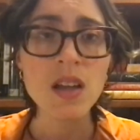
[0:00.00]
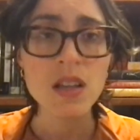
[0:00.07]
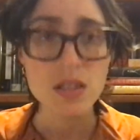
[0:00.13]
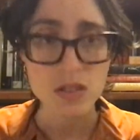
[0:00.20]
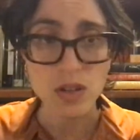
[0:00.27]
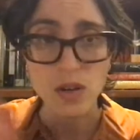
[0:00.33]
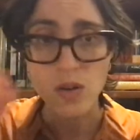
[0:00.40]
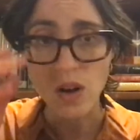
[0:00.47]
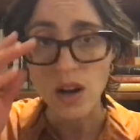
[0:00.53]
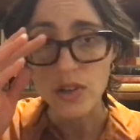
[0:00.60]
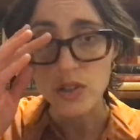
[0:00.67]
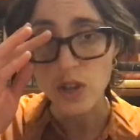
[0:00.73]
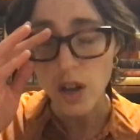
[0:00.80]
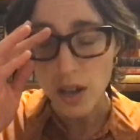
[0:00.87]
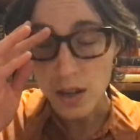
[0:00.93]
So
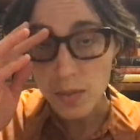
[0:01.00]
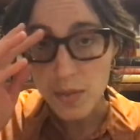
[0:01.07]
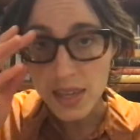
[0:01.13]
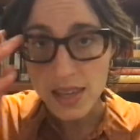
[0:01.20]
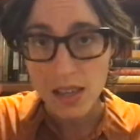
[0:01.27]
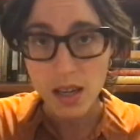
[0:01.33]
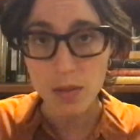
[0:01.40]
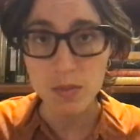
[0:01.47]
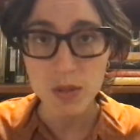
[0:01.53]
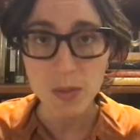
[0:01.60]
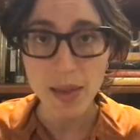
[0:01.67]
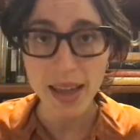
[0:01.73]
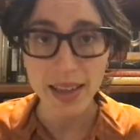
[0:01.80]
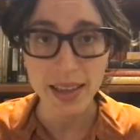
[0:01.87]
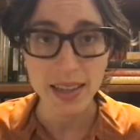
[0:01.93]
autonomy comes
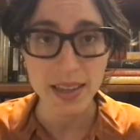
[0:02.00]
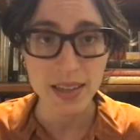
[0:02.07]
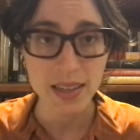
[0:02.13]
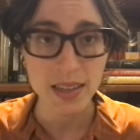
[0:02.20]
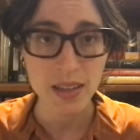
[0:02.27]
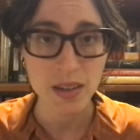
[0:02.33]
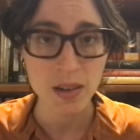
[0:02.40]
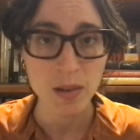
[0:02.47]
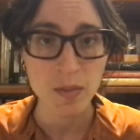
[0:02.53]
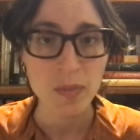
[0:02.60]
back in here.